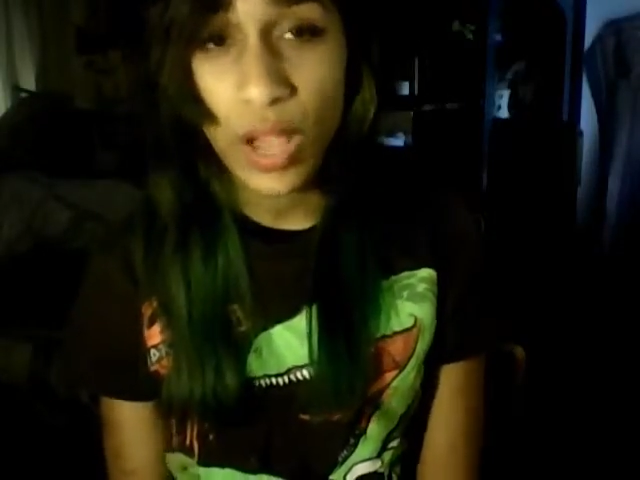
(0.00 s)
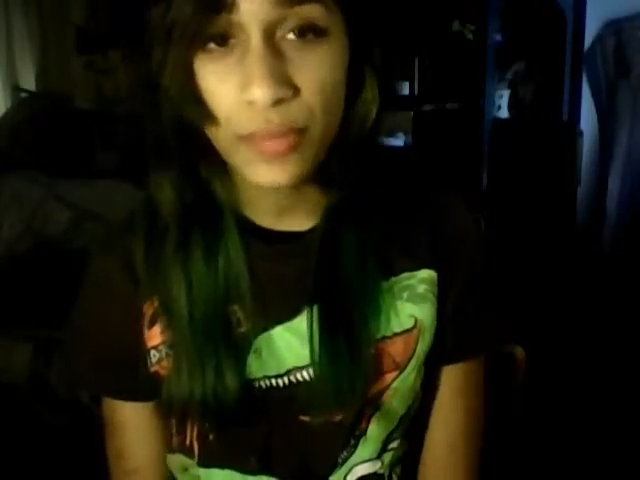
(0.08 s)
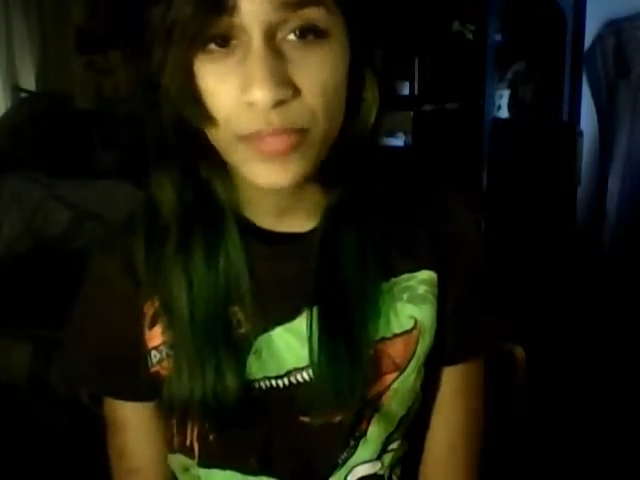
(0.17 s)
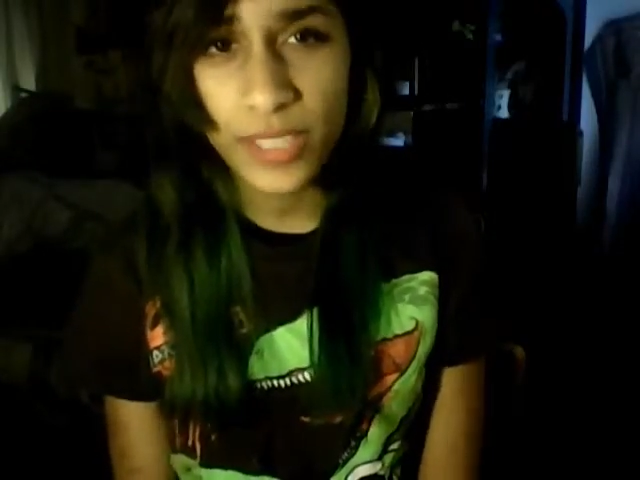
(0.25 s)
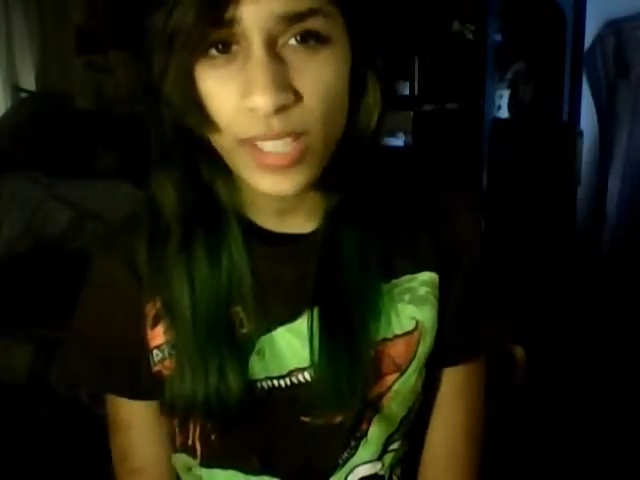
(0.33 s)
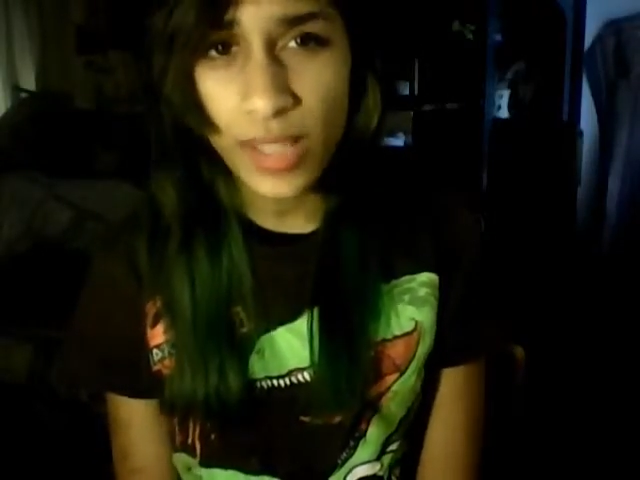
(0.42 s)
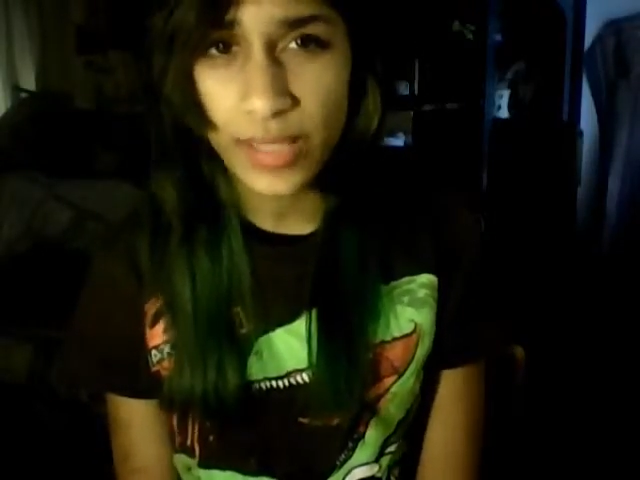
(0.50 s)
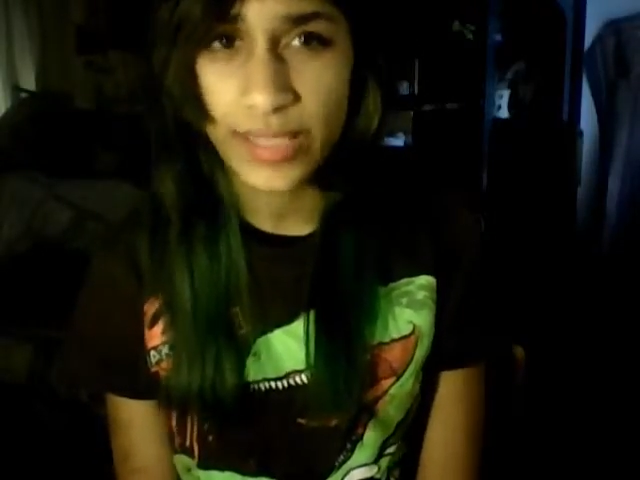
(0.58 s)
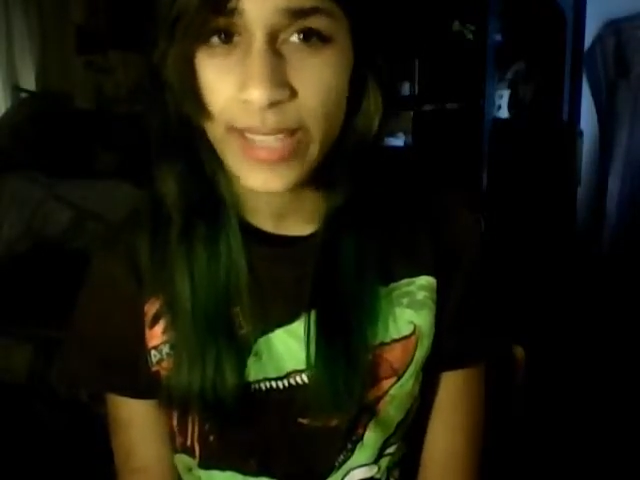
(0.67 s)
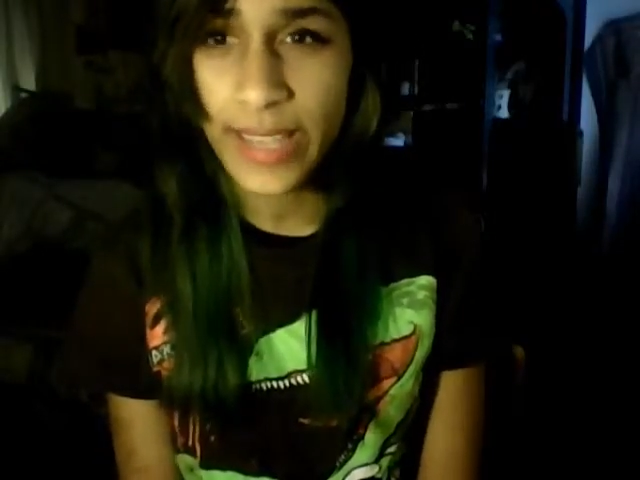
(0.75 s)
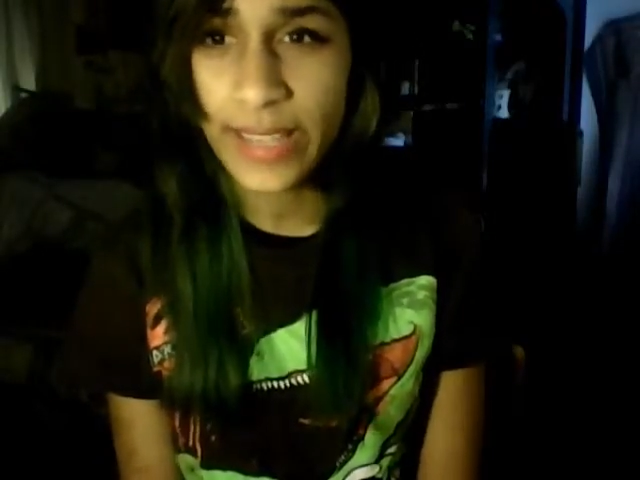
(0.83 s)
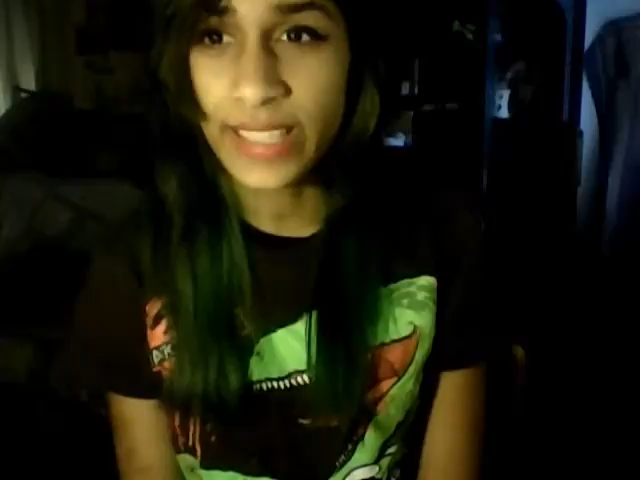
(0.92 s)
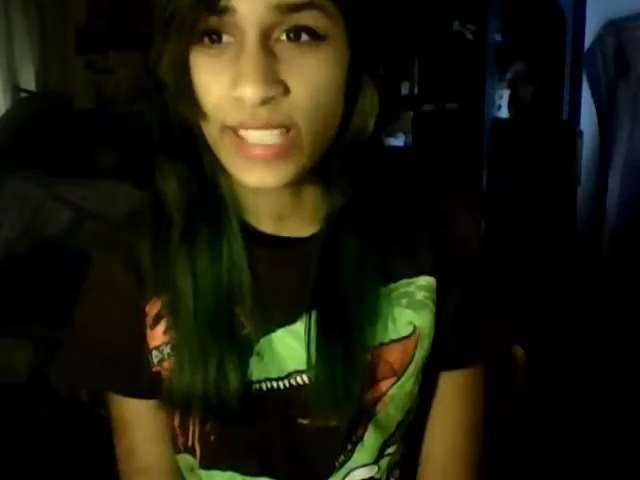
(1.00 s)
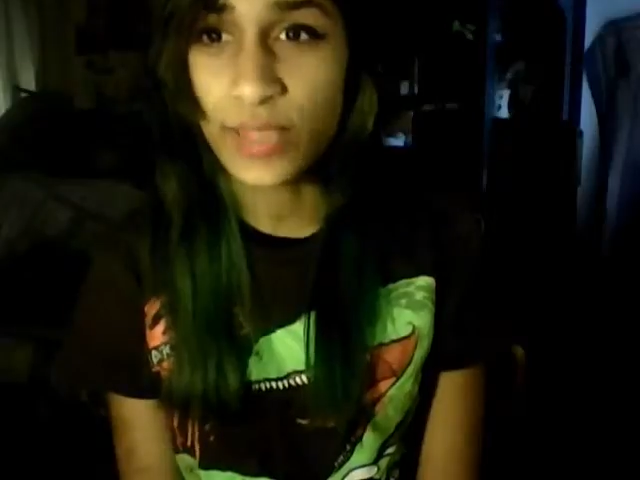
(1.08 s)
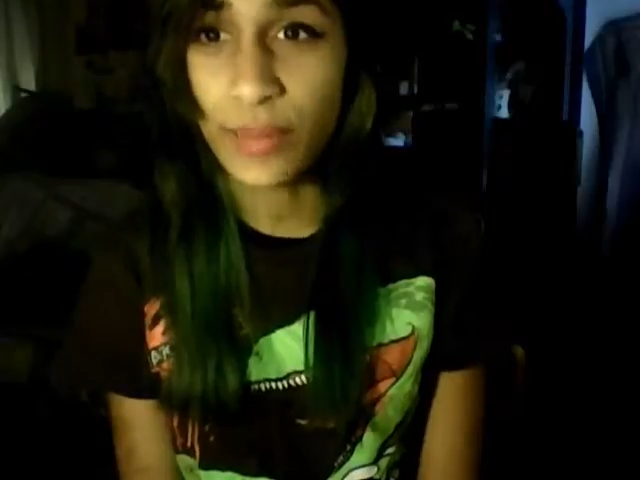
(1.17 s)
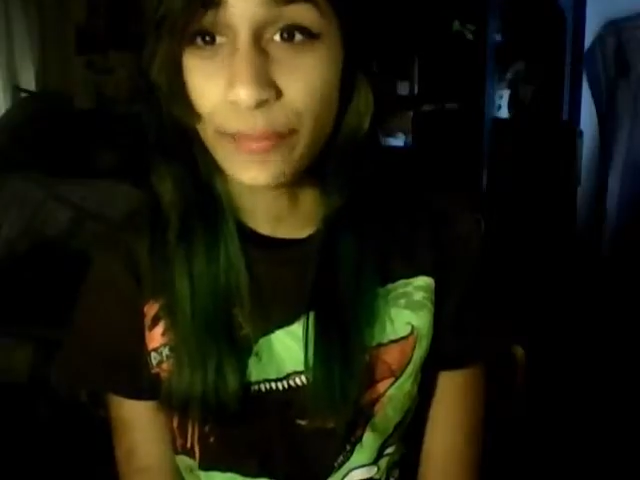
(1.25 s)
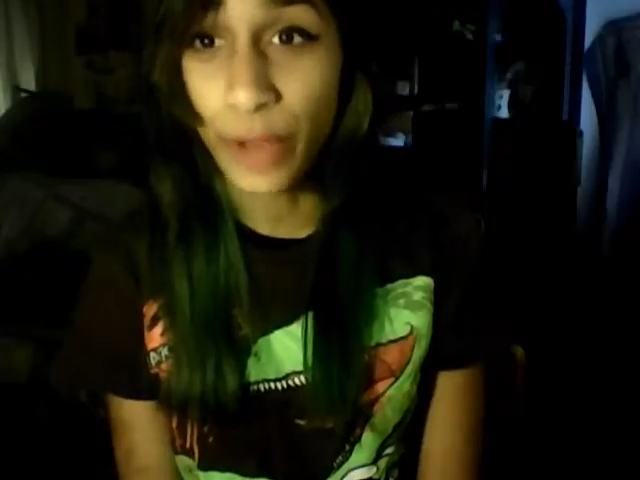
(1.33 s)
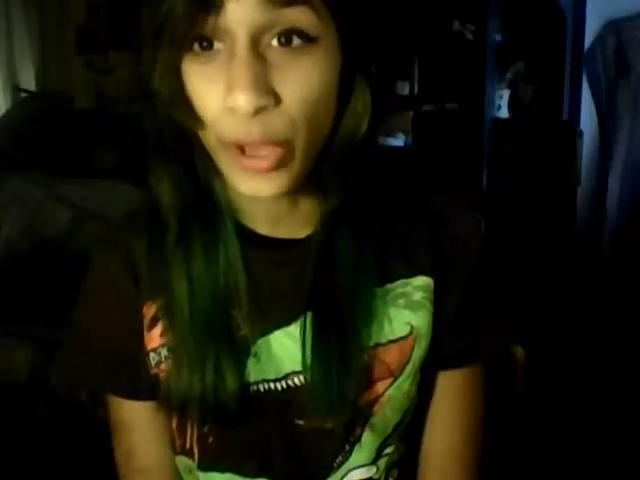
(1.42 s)
I've decided to take it
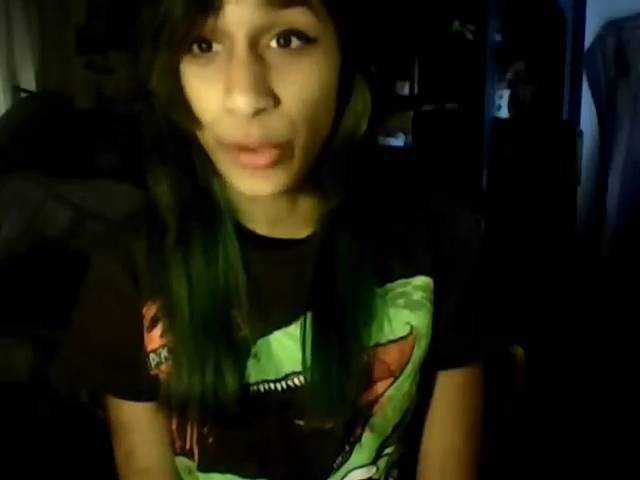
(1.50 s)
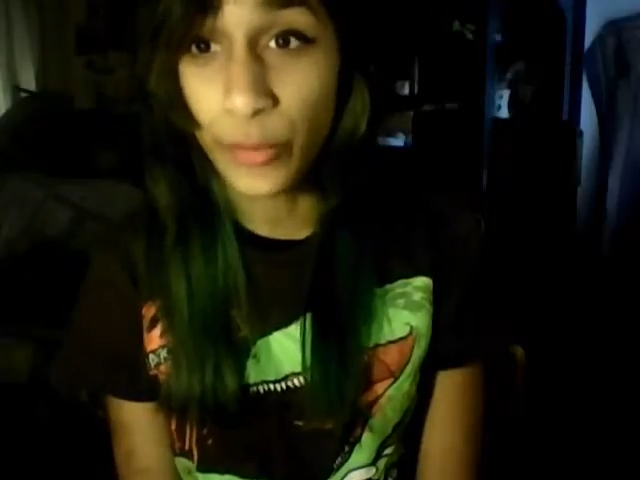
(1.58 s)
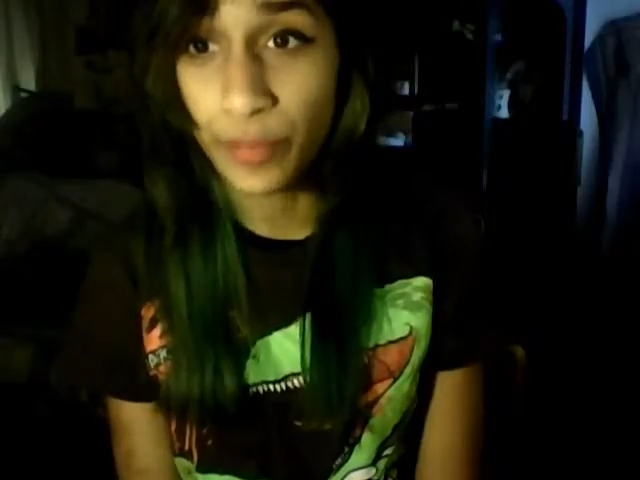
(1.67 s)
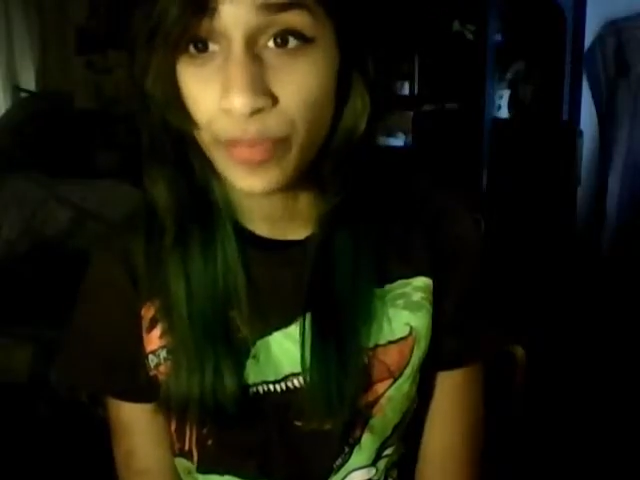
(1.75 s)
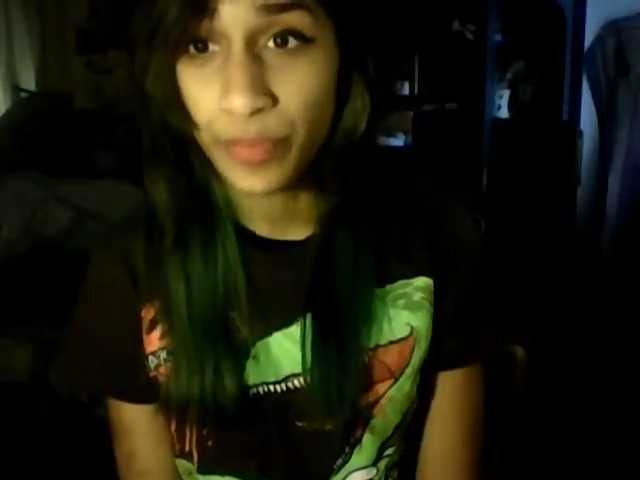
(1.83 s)
to a vote.